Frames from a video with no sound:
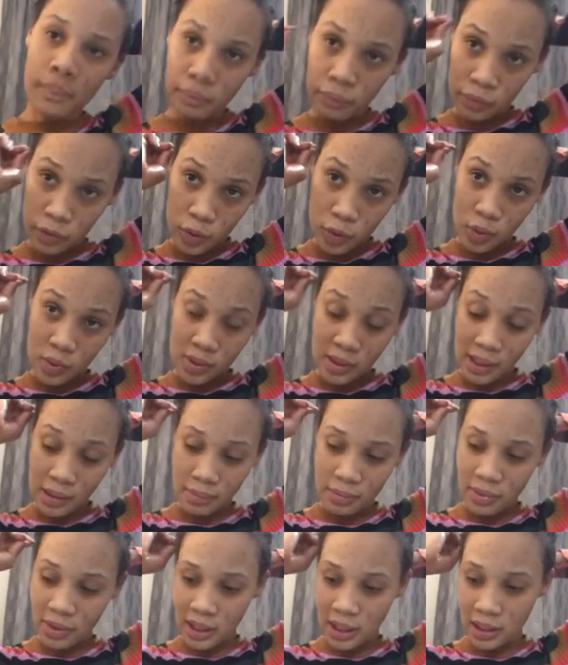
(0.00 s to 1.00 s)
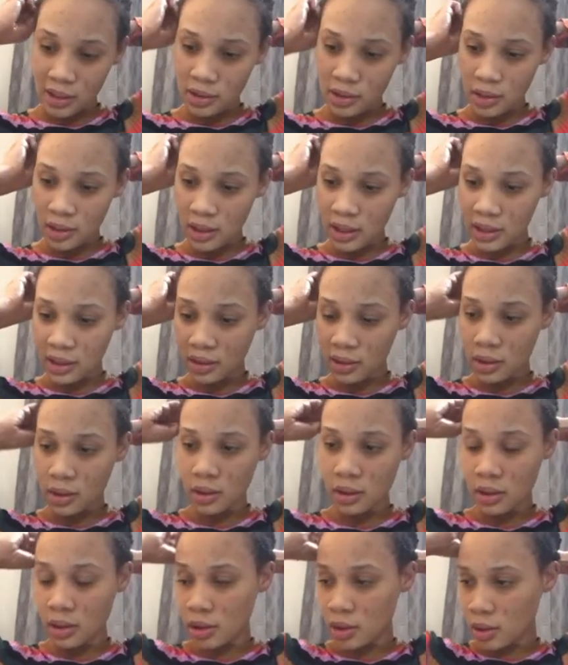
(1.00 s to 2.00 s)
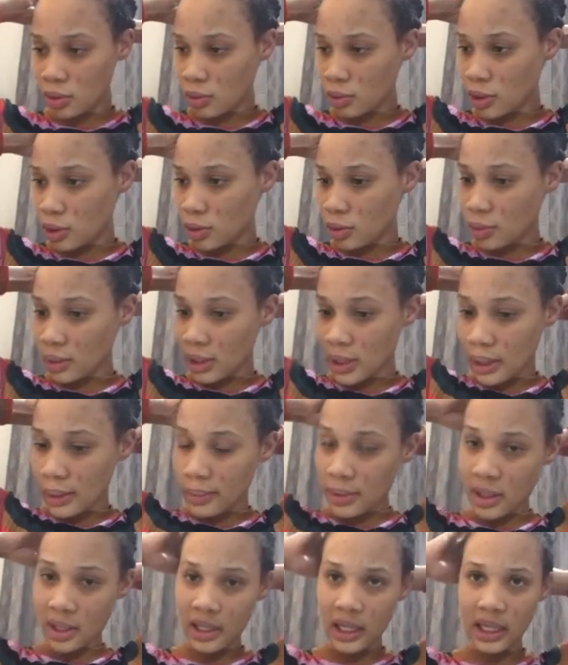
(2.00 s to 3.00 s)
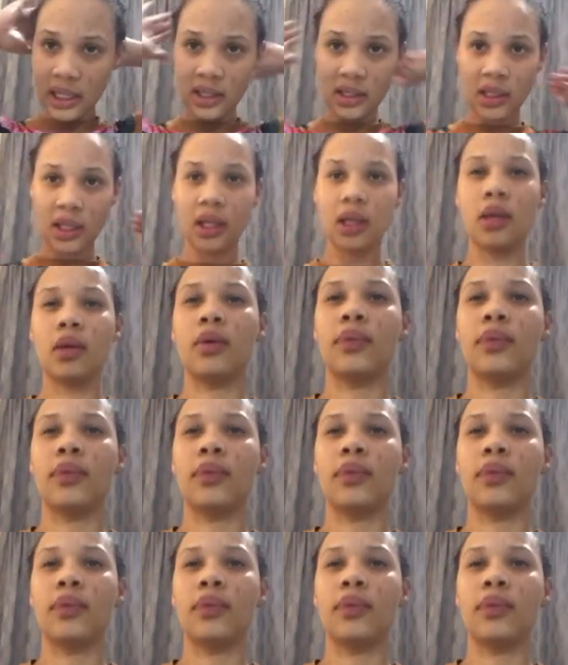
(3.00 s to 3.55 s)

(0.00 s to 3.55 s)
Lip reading: do something so that when you wake up the next day.